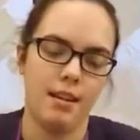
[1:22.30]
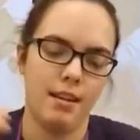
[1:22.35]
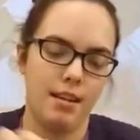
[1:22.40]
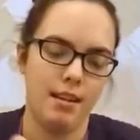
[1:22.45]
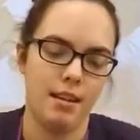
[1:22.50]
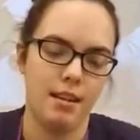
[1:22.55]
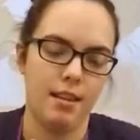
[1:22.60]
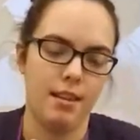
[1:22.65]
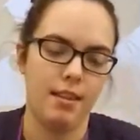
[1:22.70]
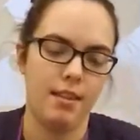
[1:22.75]

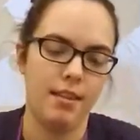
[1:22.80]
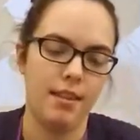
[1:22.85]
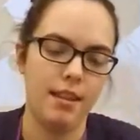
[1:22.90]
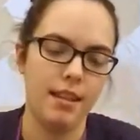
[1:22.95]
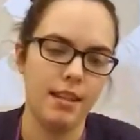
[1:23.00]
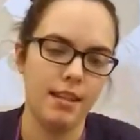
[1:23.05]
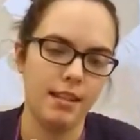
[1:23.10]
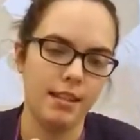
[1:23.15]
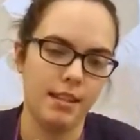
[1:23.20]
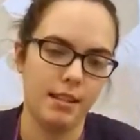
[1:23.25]
And
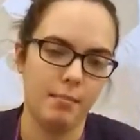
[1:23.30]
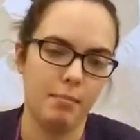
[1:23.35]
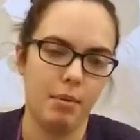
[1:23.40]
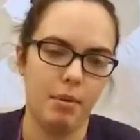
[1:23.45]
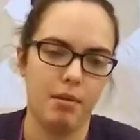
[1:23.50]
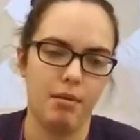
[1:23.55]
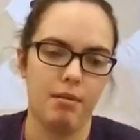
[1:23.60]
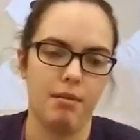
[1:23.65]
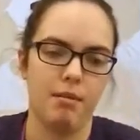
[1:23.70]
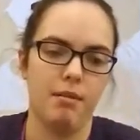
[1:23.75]
this
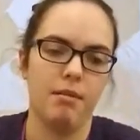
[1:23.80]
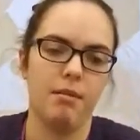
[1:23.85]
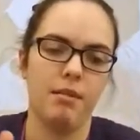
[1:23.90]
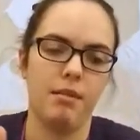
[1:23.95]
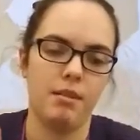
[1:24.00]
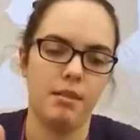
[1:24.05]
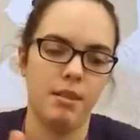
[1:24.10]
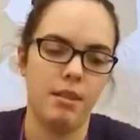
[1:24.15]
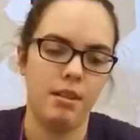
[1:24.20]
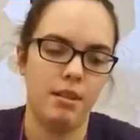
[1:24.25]
part
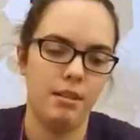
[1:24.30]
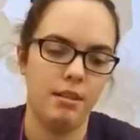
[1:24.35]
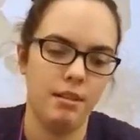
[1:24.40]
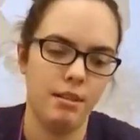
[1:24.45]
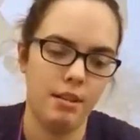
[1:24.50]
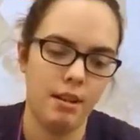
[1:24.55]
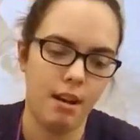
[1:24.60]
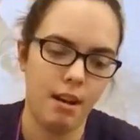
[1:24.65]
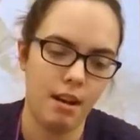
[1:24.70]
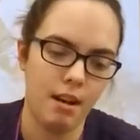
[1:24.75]

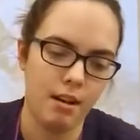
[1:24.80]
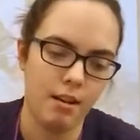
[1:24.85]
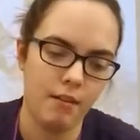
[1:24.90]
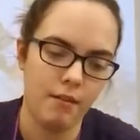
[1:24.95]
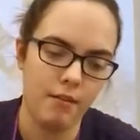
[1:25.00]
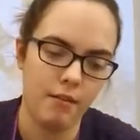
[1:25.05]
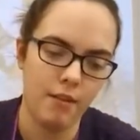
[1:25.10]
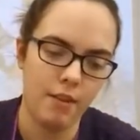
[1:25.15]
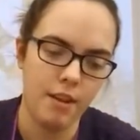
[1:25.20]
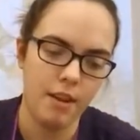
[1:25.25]
of
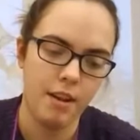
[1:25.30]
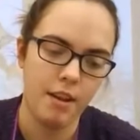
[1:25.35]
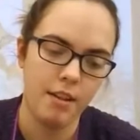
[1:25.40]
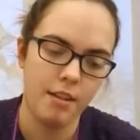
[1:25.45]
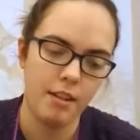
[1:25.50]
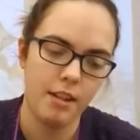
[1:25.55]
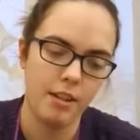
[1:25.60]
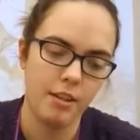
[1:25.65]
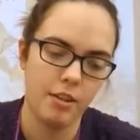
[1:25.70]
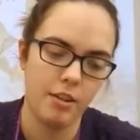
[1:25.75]

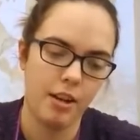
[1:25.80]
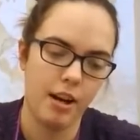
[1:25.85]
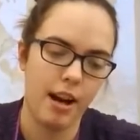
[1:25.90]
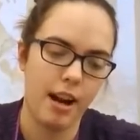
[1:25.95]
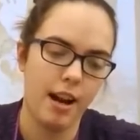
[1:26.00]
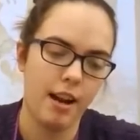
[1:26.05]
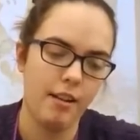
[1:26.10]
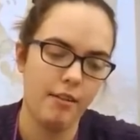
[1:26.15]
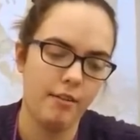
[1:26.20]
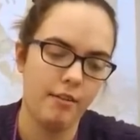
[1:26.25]
the
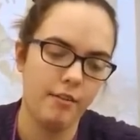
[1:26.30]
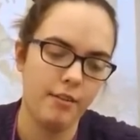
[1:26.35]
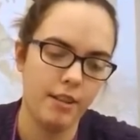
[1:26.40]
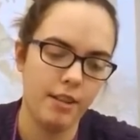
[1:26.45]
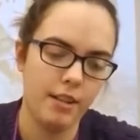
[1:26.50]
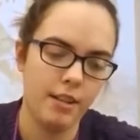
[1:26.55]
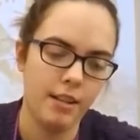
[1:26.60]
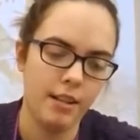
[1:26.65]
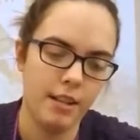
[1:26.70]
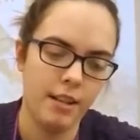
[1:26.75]
craft,
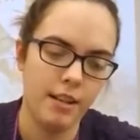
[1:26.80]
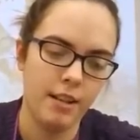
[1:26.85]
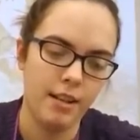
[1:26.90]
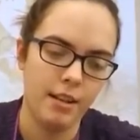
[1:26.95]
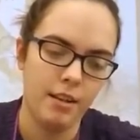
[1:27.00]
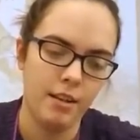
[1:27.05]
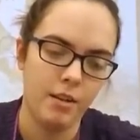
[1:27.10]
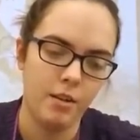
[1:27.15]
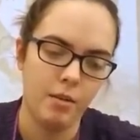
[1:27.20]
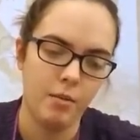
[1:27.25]

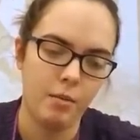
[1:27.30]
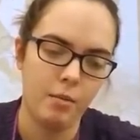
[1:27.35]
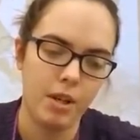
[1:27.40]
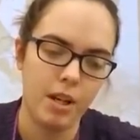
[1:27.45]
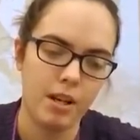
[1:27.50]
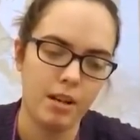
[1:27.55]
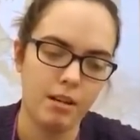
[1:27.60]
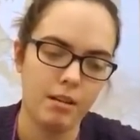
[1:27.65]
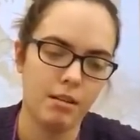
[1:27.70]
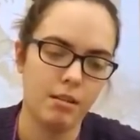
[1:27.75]
we
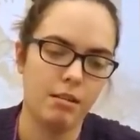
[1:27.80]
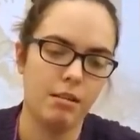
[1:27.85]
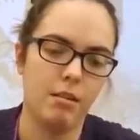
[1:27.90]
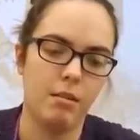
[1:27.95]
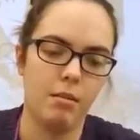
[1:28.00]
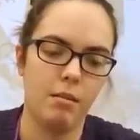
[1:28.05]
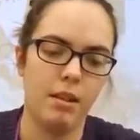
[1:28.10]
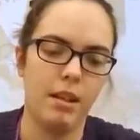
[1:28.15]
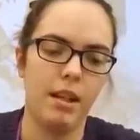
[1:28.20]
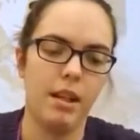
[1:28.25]
are
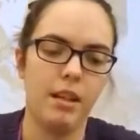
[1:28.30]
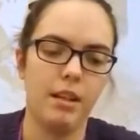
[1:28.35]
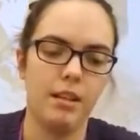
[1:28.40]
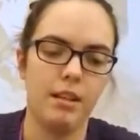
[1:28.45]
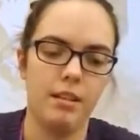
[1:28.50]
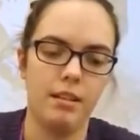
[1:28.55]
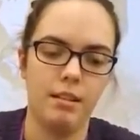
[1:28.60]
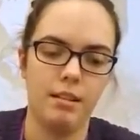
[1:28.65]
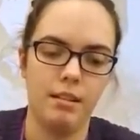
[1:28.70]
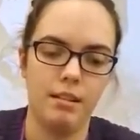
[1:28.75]
going
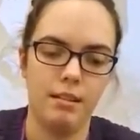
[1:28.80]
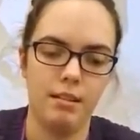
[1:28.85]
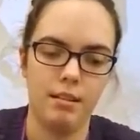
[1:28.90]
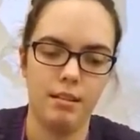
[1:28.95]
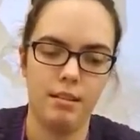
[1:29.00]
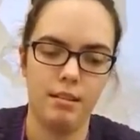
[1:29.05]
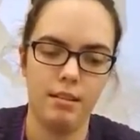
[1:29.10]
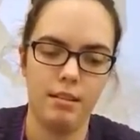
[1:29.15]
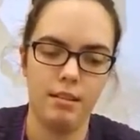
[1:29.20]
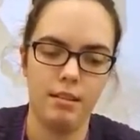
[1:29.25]

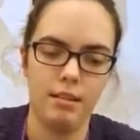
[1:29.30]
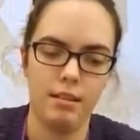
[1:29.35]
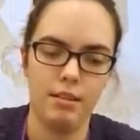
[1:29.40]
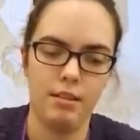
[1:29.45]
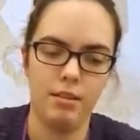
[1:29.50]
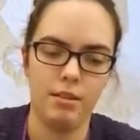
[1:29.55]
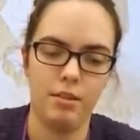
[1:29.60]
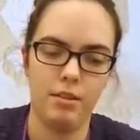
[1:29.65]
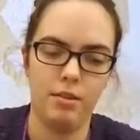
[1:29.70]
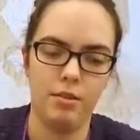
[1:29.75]

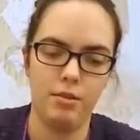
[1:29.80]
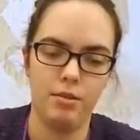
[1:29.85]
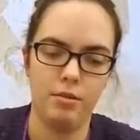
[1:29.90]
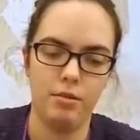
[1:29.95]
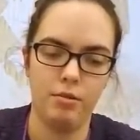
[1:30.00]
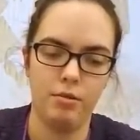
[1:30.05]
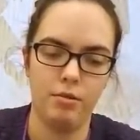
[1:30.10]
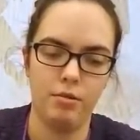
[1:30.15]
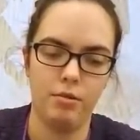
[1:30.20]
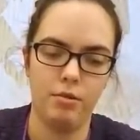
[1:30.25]

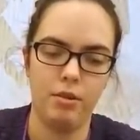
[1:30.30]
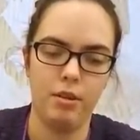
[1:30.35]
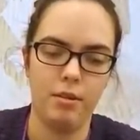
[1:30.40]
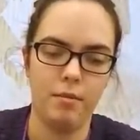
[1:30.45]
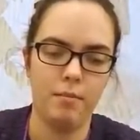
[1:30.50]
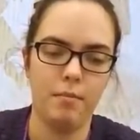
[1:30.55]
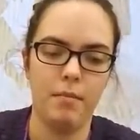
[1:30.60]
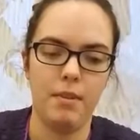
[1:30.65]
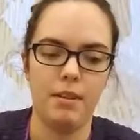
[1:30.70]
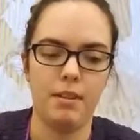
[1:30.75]
to
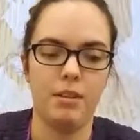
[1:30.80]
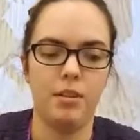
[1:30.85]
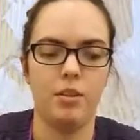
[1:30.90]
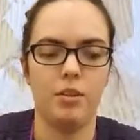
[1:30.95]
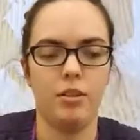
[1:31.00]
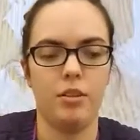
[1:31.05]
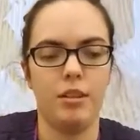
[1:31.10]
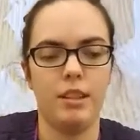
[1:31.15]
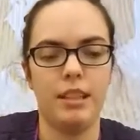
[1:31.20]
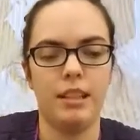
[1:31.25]

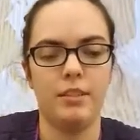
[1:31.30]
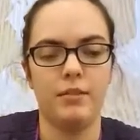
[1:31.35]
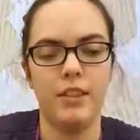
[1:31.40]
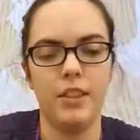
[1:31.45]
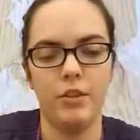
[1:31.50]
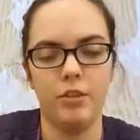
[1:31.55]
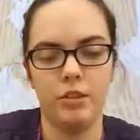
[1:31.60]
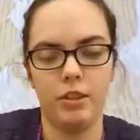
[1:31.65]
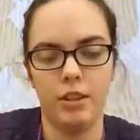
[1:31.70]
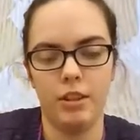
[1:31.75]
turn, these
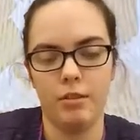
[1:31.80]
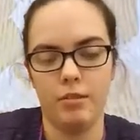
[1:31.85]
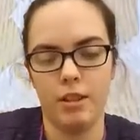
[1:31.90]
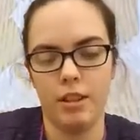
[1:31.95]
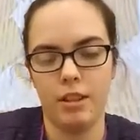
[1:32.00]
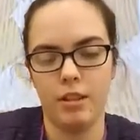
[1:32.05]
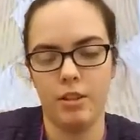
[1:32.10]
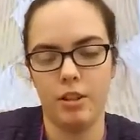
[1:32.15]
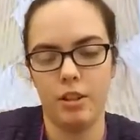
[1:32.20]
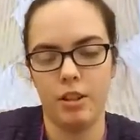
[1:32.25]
eventually are going to
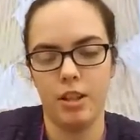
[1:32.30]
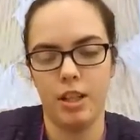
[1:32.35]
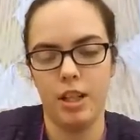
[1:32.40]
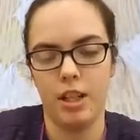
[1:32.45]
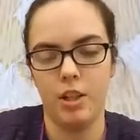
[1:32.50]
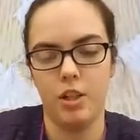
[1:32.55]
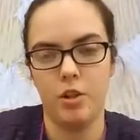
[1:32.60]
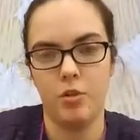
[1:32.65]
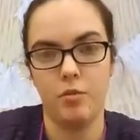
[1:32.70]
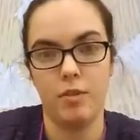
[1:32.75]
turn
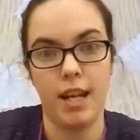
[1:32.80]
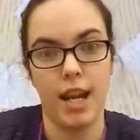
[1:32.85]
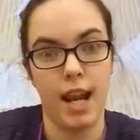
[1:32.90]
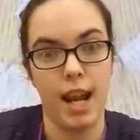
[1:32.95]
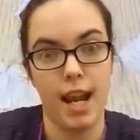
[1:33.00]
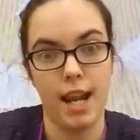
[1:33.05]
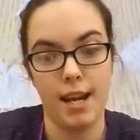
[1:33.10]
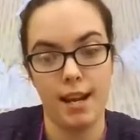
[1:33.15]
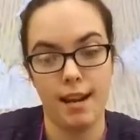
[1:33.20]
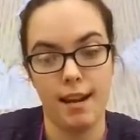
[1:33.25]
into
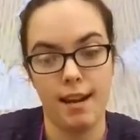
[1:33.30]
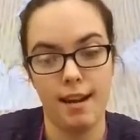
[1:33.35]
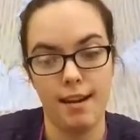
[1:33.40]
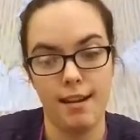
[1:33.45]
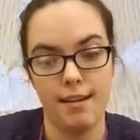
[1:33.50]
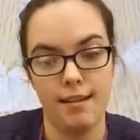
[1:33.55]
tie-dye.